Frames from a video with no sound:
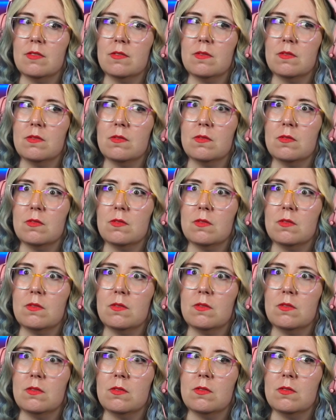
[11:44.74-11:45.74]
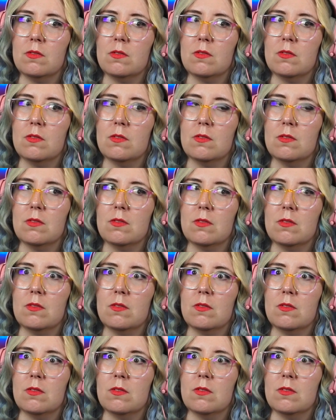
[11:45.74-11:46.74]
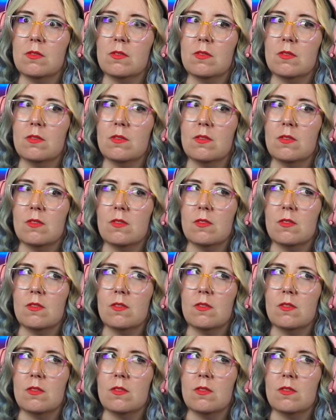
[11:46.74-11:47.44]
Nothing is said.